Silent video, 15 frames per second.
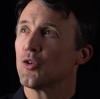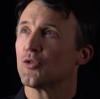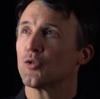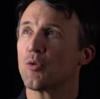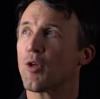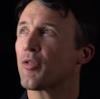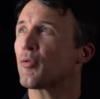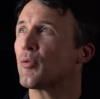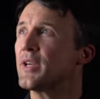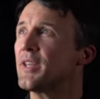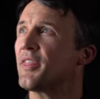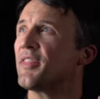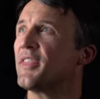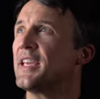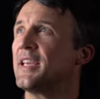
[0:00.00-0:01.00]
So, the three
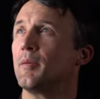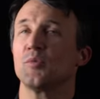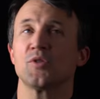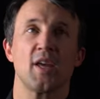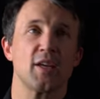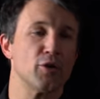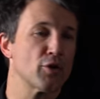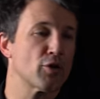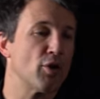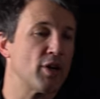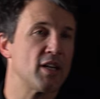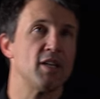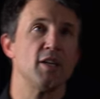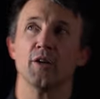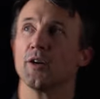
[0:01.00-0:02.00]
themes that you're going
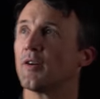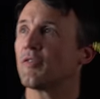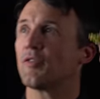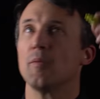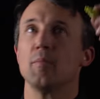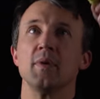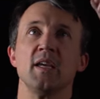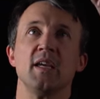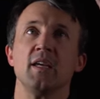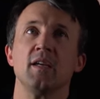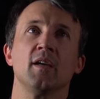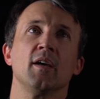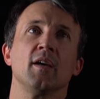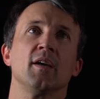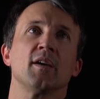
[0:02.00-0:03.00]
to hear from me
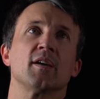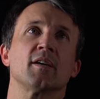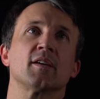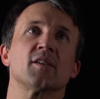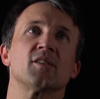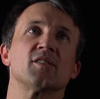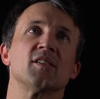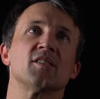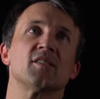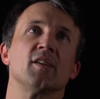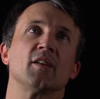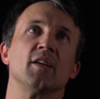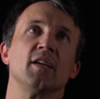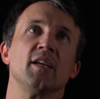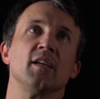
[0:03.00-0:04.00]

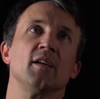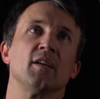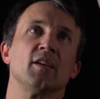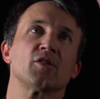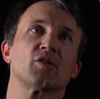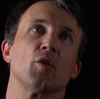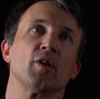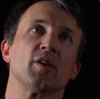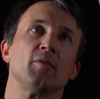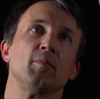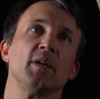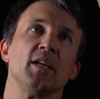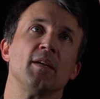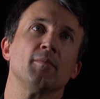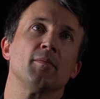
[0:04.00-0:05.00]
consistently is going to
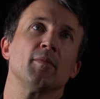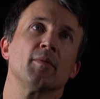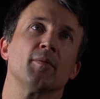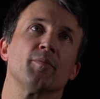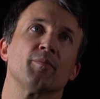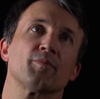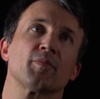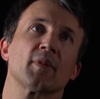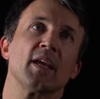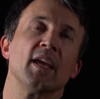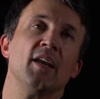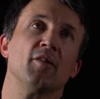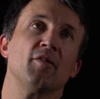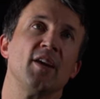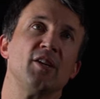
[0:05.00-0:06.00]
be
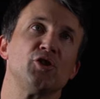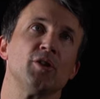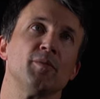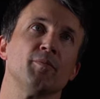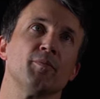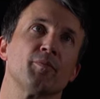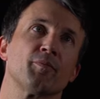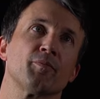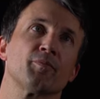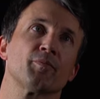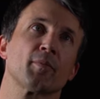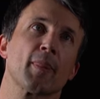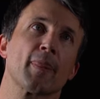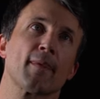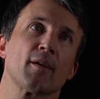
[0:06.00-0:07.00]
innovation.
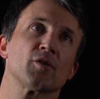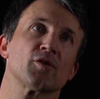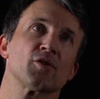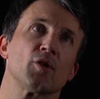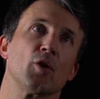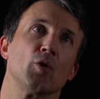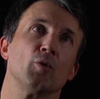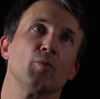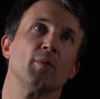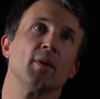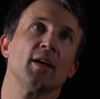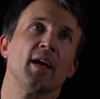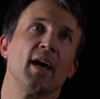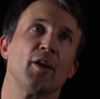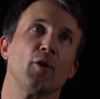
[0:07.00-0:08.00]
So,
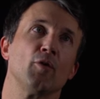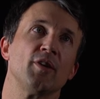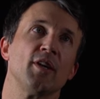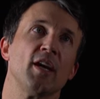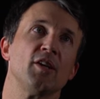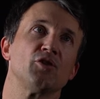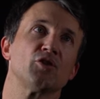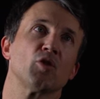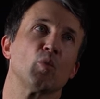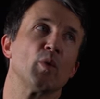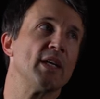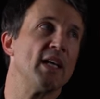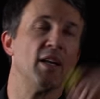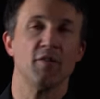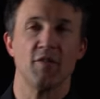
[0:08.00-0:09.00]
at OVH,
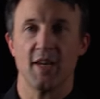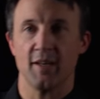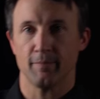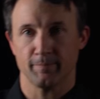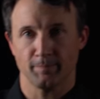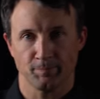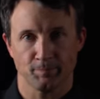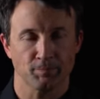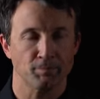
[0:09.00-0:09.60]
we innovate.